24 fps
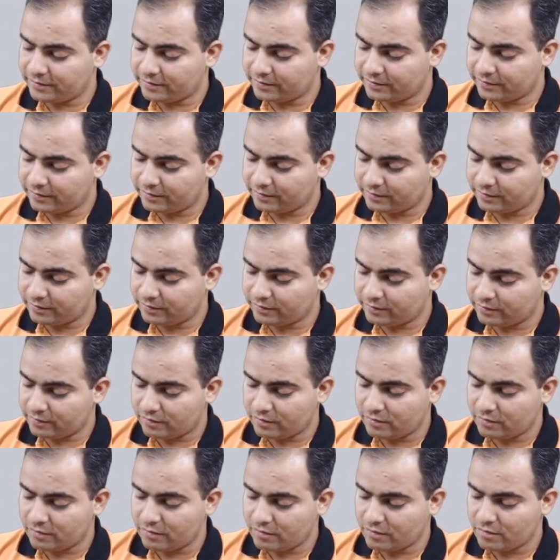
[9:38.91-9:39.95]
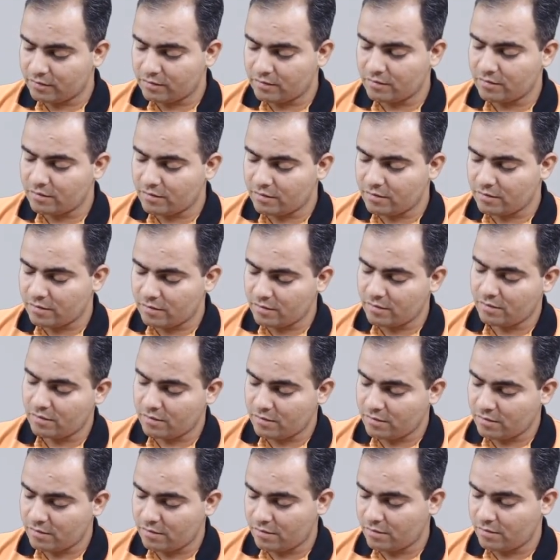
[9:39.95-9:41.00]

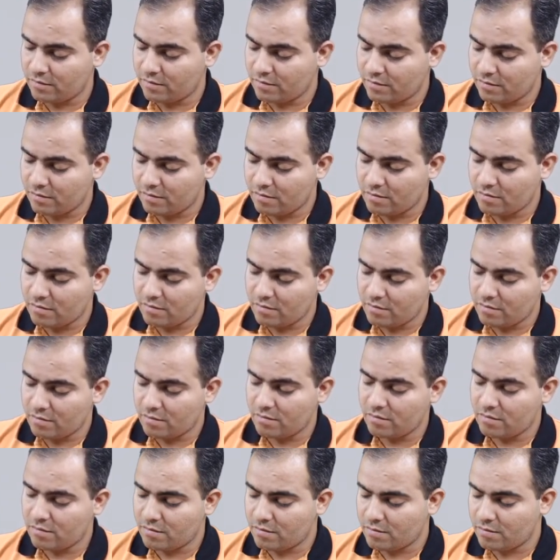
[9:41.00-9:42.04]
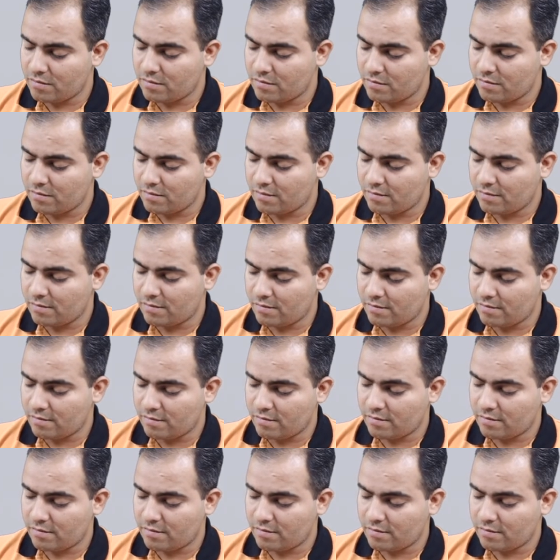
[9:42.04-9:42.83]
Nothing is said.